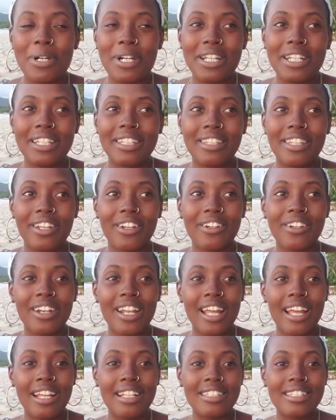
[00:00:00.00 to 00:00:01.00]
but they're
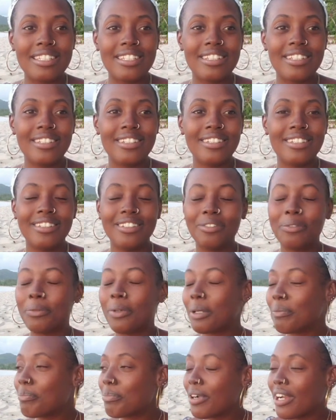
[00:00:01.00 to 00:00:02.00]
not.
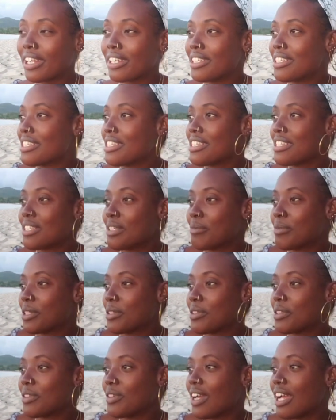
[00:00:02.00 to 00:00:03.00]
What pregnancy
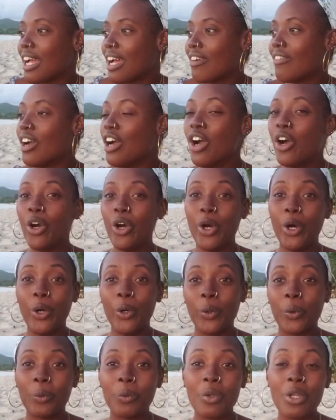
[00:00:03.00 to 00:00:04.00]
symptoms do I have?
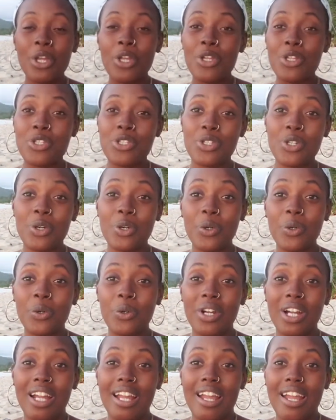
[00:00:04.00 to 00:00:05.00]
Oh,
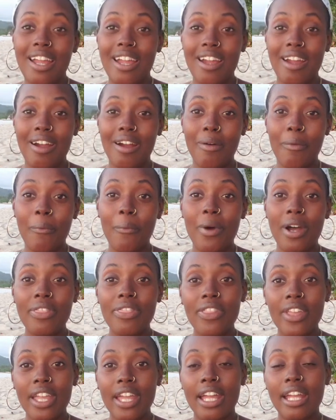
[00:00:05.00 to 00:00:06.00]
so
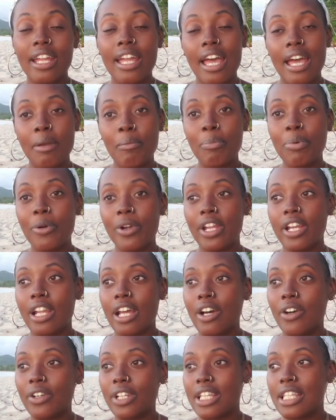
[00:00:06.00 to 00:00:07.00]
one thing I can point
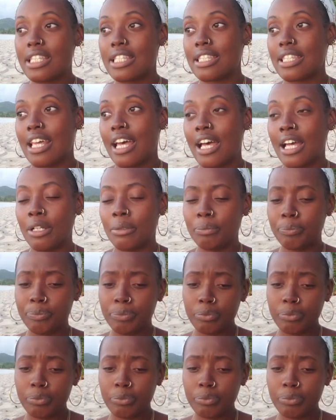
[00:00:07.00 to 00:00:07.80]
out is that